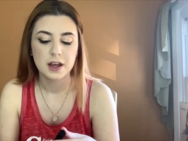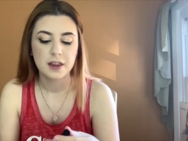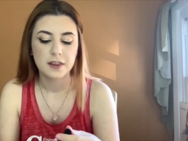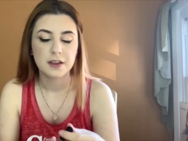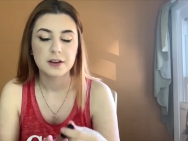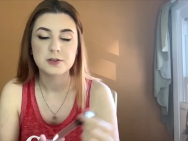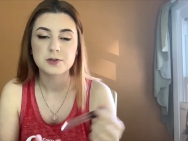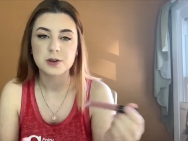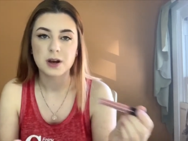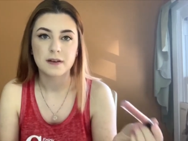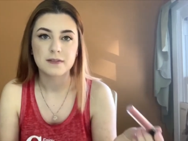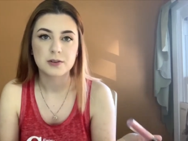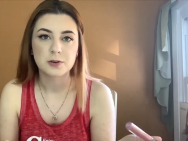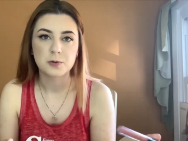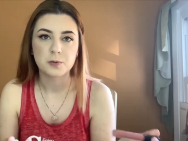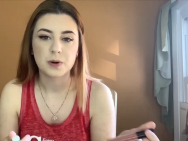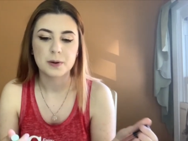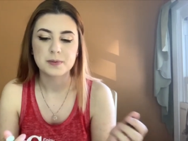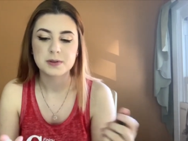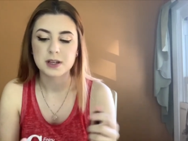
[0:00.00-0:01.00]
They also have their
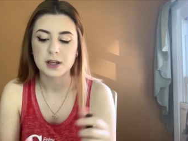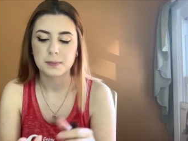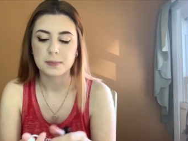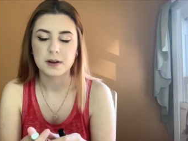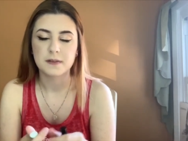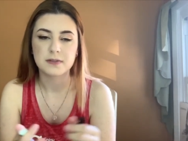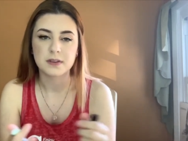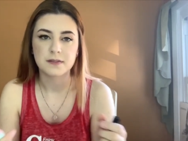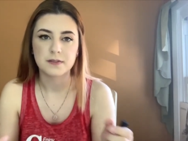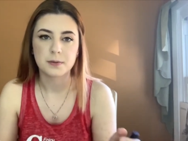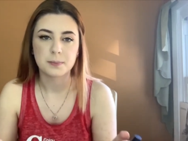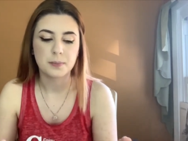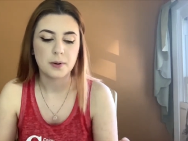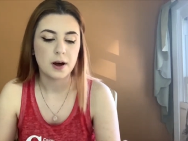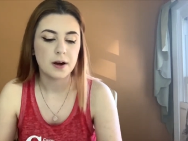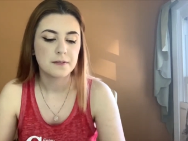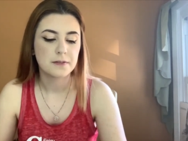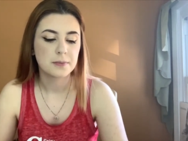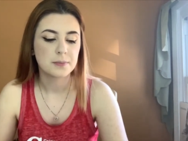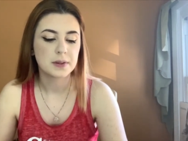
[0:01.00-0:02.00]
own website, but I've never
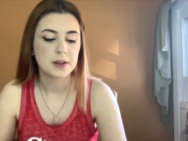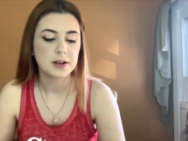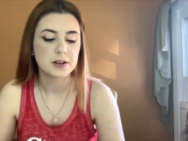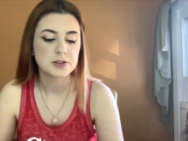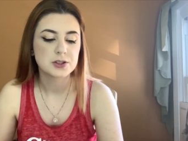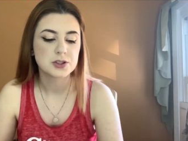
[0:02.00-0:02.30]
bought from there.